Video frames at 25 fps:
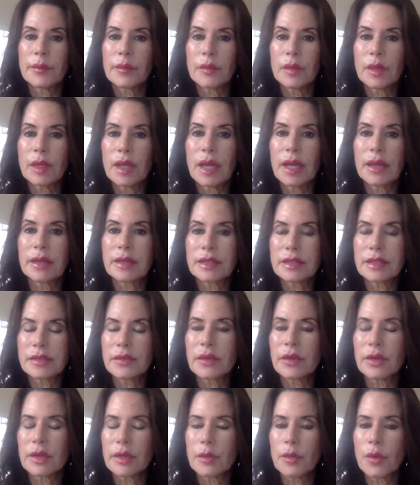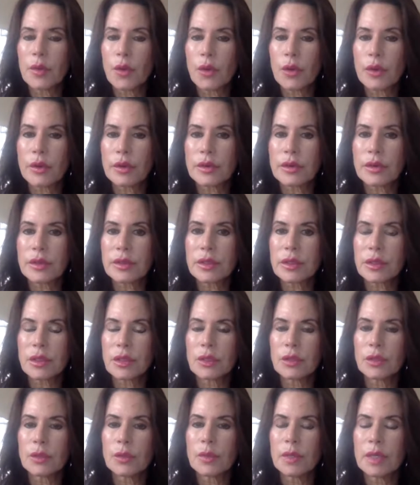Yeah, it's very important.
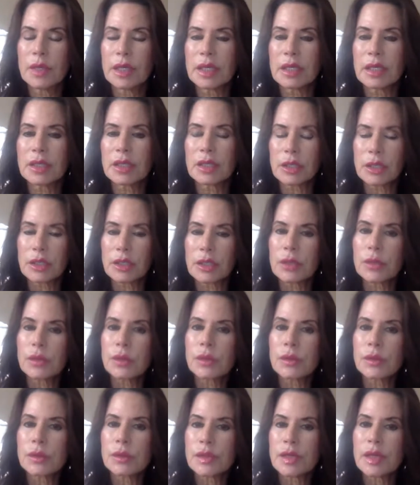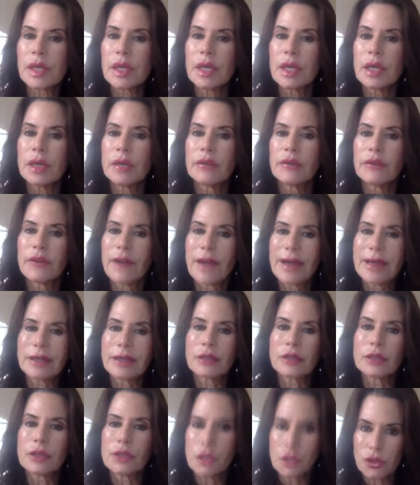You begin to lose
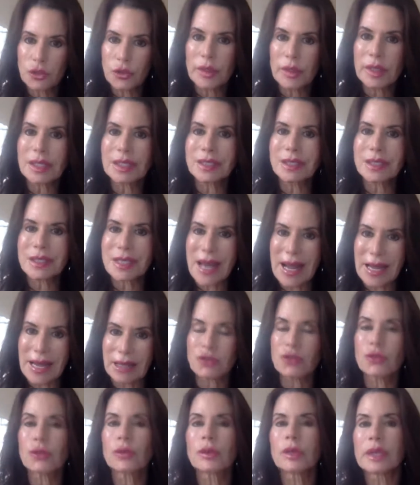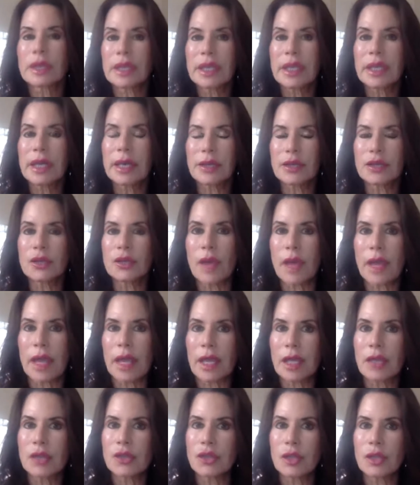vital nutrients naturally as you
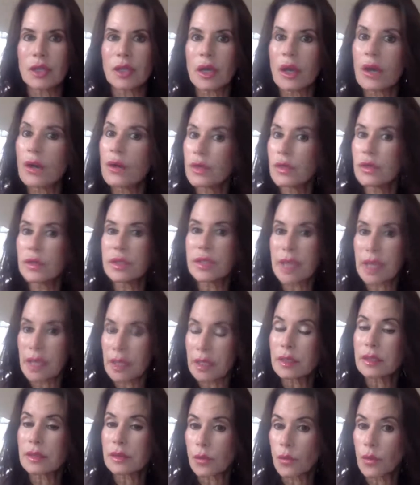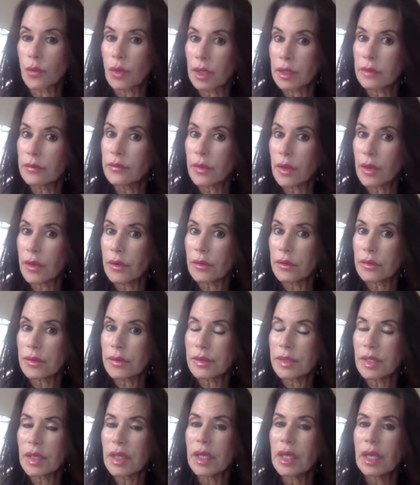age, and CoQ10 is one of
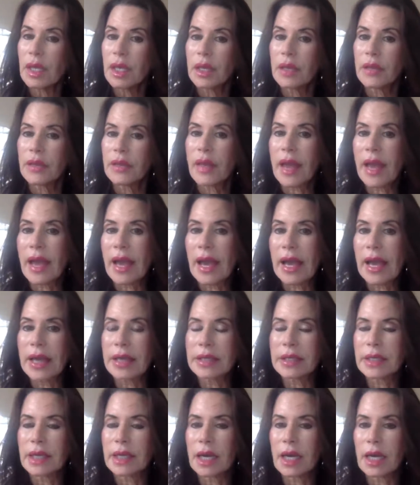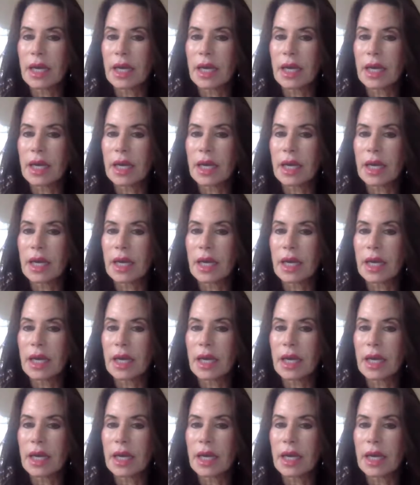those that